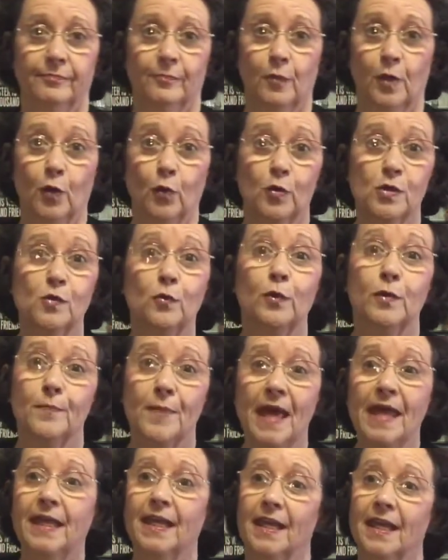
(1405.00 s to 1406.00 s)
What was we
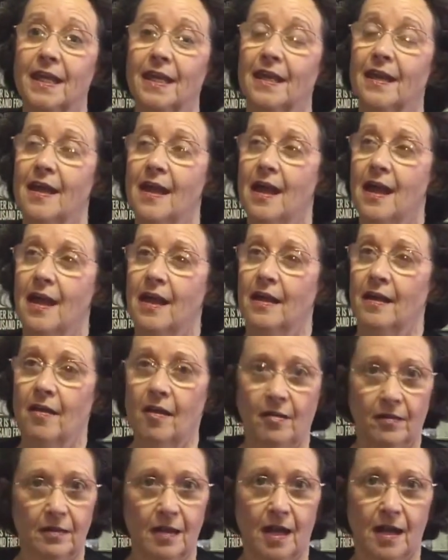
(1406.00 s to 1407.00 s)
making?
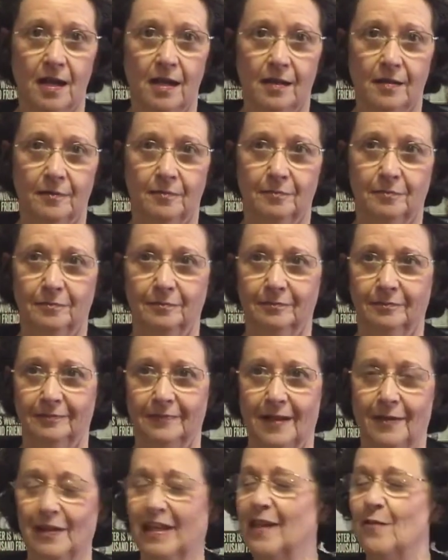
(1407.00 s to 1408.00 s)

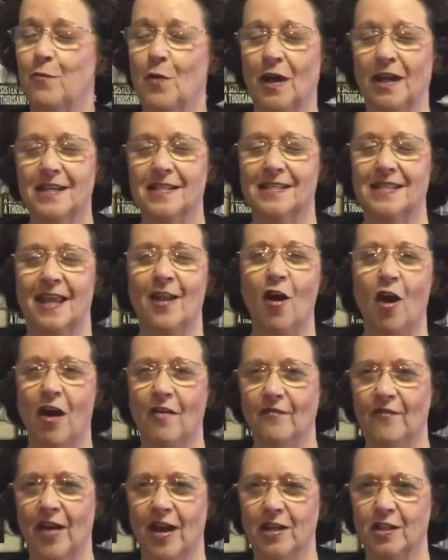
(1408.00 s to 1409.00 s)
I keep wanting to say
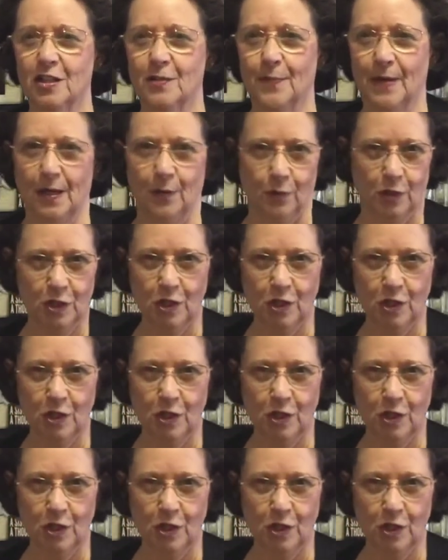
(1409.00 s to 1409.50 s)
hot fudge, but it was